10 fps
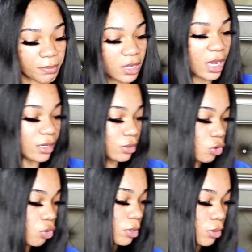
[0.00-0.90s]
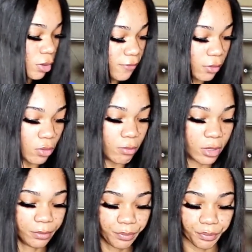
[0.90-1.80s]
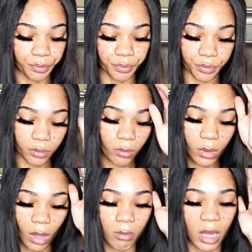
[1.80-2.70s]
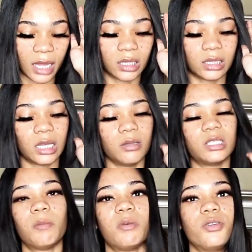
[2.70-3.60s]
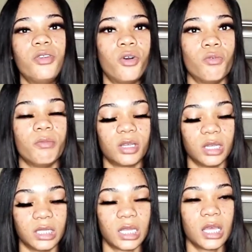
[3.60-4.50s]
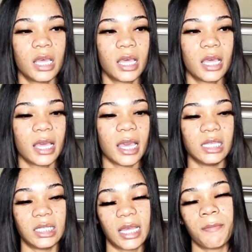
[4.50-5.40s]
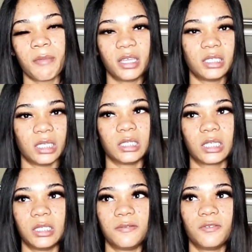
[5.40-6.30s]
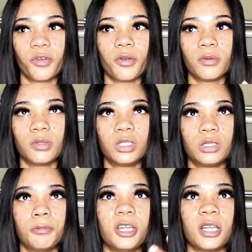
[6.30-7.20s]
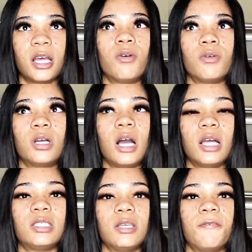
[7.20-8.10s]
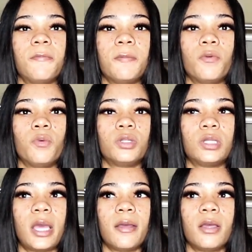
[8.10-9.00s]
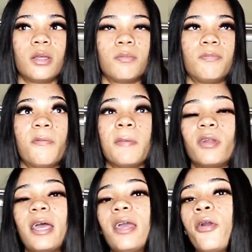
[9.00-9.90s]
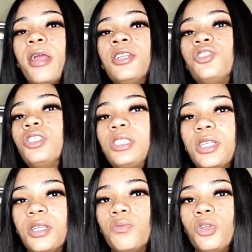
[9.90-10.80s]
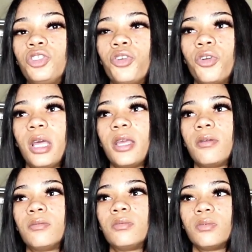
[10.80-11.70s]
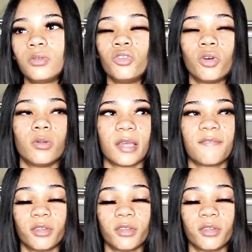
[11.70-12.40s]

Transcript: be kind of throwing me off a little bit, but at the same time it don't, because it's like it makes sense, because if you're putting out content for people that are interested in what you're like, you know, like